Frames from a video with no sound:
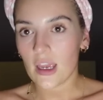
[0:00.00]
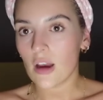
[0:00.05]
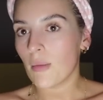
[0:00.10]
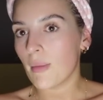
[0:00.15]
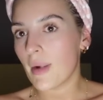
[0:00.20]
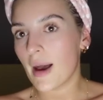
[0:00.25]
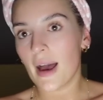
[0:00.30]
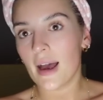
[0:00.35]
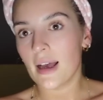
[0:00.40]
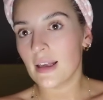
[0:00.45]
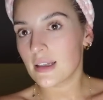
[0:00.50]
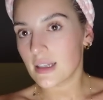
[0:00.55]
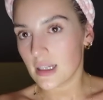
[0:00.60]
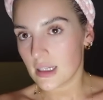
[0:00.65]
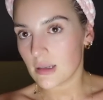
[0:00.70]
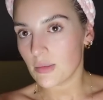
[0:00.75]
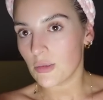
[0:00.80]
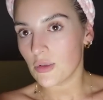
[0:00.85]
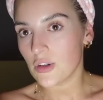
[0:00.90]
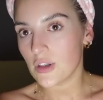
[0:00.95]
on my hair
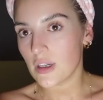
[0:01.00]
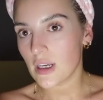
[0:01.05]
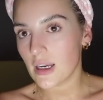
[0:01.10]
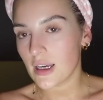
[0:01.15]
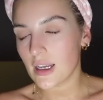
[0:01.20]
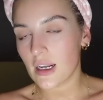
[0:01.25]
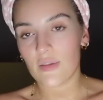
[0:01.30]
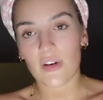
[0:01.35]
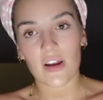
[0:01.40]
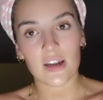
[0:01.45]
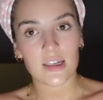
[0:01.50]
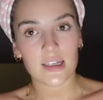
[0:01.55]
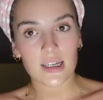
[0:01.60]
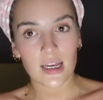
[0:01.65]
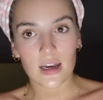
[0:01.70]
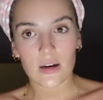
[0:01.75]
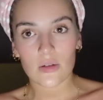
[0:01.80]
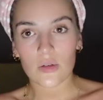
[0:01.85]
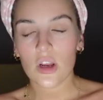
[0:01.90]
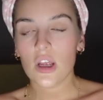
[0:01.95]
since Monday and I've had it
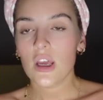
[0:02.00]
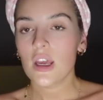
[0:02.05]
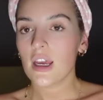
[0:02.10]
down